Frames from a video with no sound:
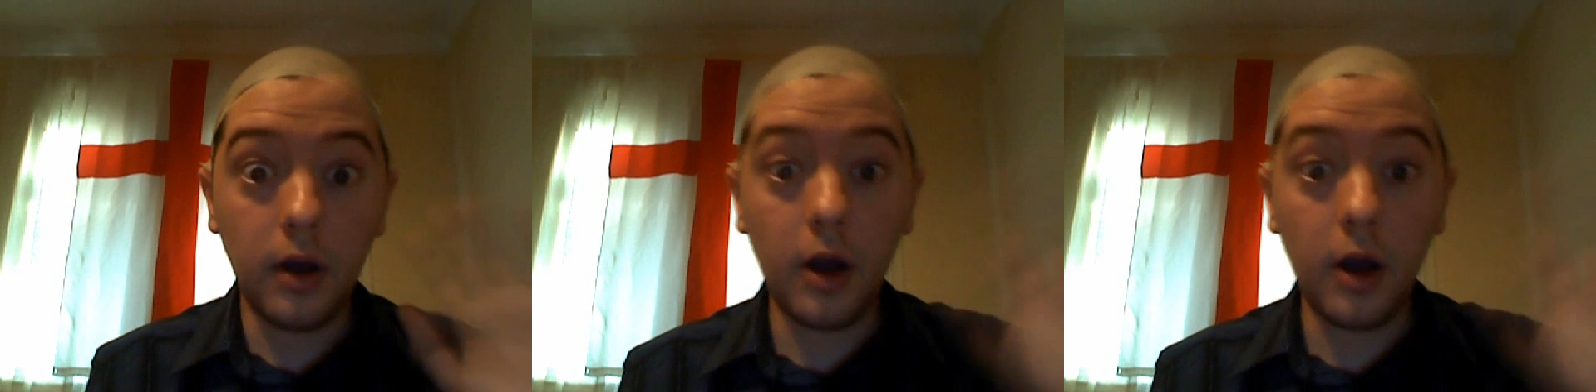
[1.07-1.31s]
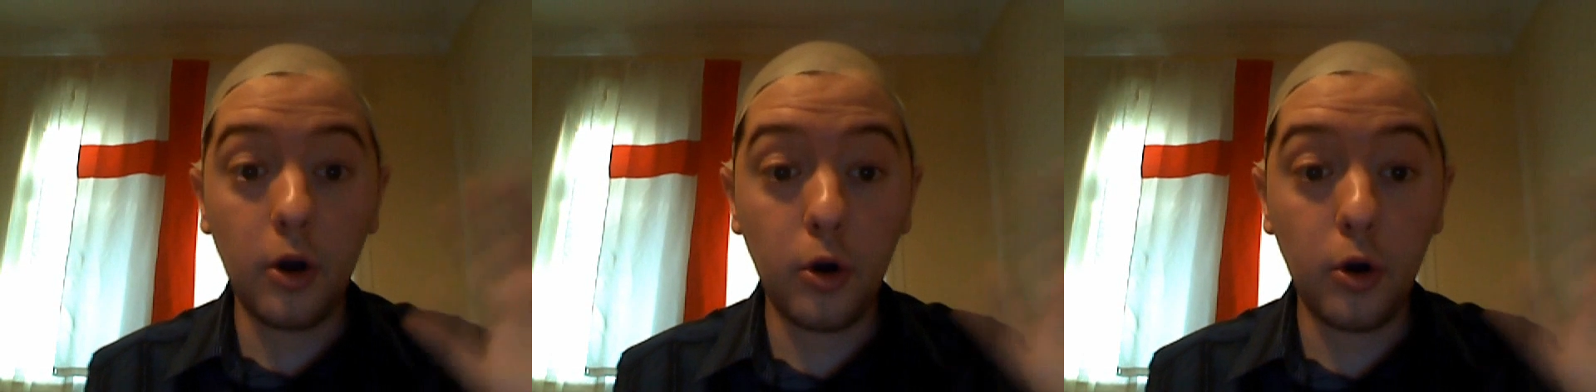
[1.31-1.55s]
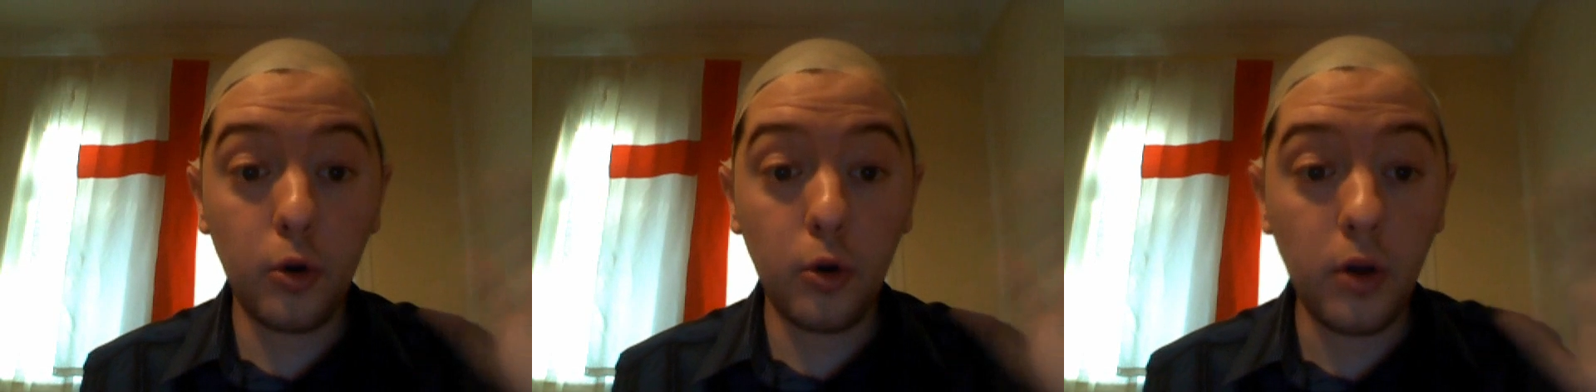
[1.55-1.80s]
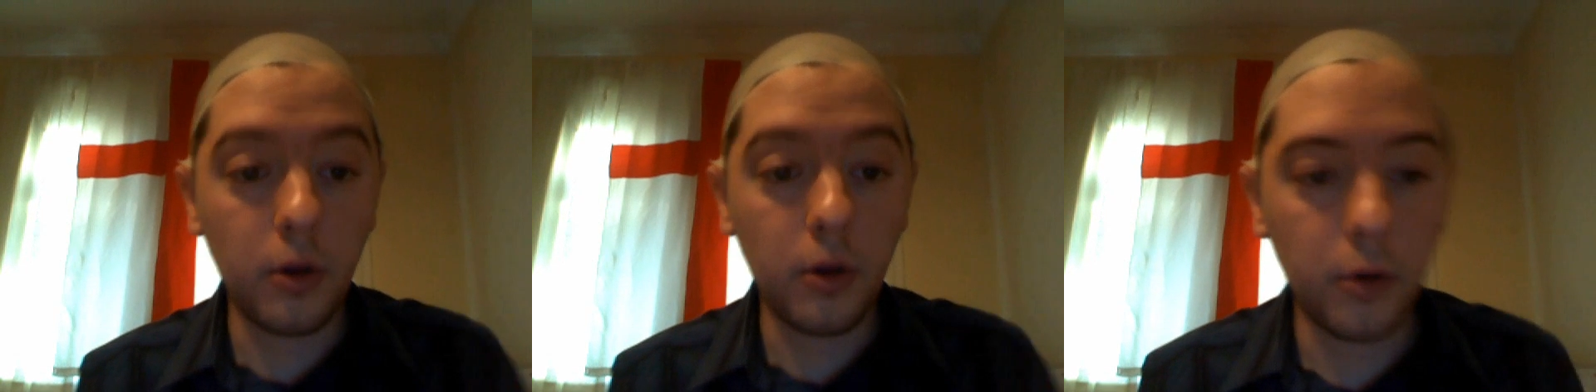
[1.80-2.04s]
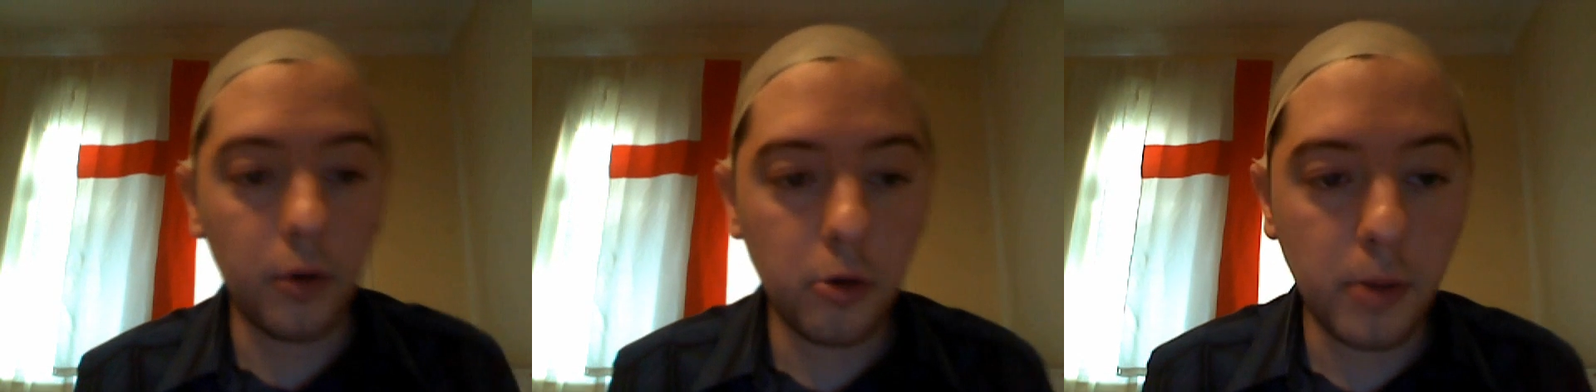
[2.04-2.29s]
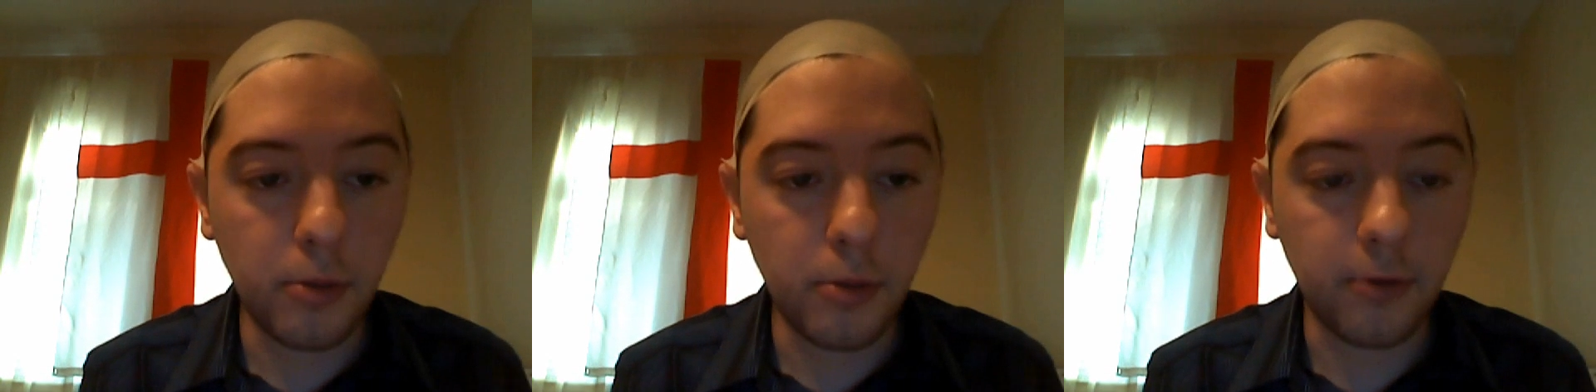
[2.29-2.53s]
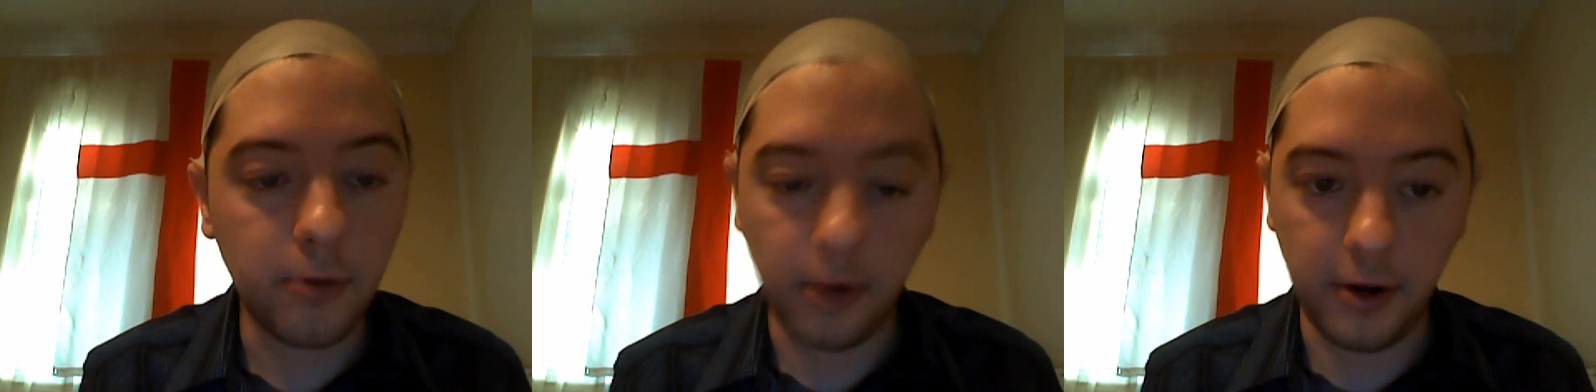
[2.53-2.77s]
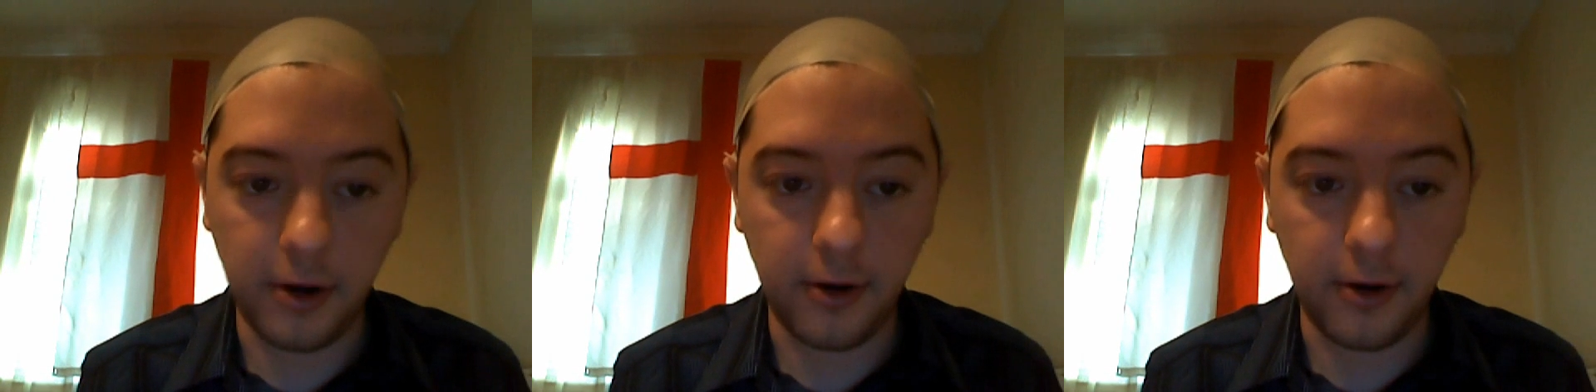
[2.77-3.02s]
Hello! We all remember
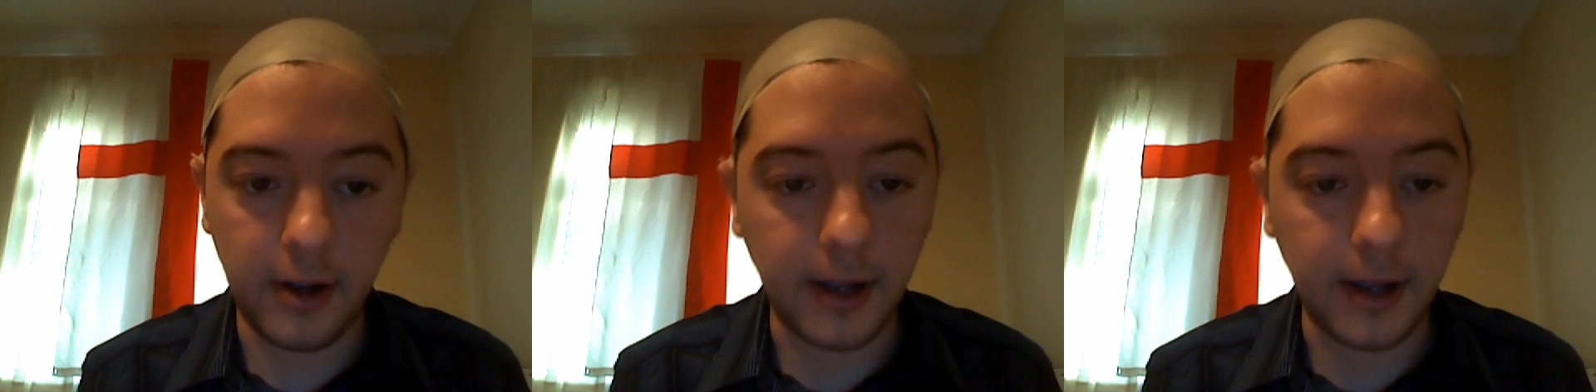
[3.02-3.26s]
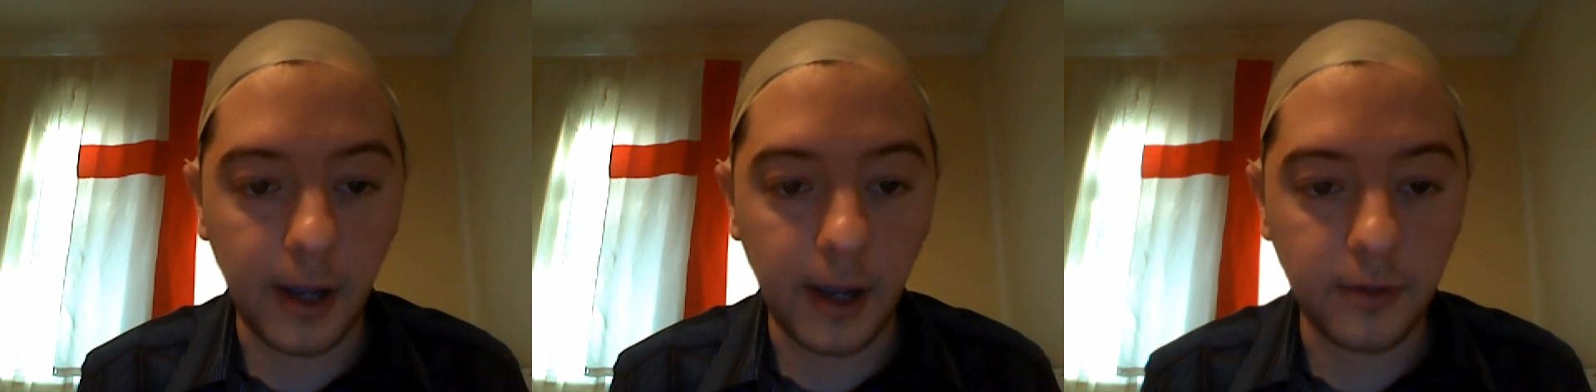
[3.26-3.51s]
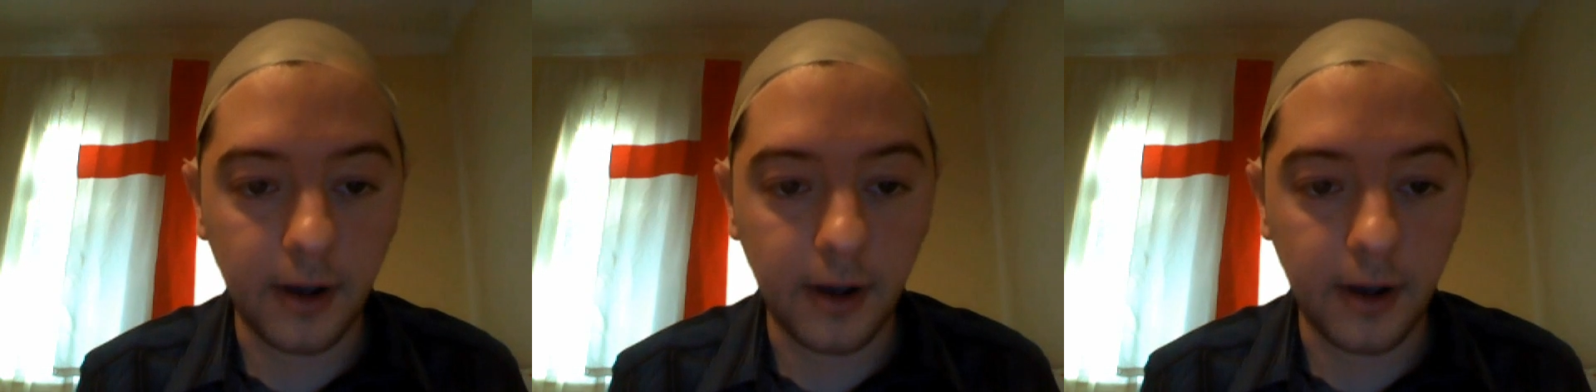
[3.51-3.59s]
Friday night in Cape